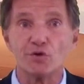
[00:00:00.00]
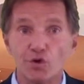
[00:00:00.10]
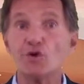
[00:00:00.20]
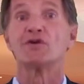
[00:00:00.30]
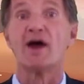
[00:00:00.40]

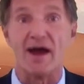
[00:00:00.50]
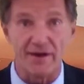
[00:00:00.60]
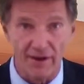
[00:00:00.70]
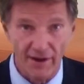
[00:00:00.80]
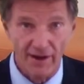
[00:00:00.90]
could look
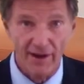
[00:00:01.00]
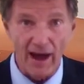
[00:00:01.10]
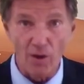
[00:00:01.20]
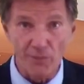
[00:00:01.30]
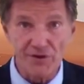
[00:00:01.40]
like,
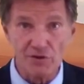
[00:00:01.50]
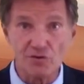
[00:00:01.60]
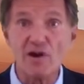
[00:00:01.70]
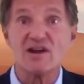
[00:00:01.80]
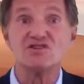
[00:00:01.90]
how we
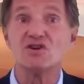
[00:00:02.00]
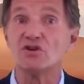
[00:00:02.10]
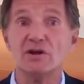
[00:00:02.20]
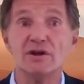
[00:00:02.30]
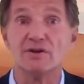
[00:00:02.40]
can
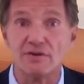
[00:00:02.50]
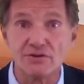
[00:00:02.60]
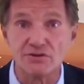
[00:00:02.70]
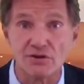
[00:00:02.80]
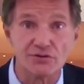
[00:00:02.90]
transition into
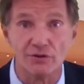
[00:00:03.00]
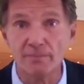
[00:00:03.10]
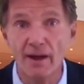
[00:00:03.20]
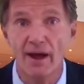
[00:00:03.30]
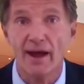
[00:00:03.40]
this
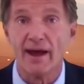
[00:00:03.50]
system.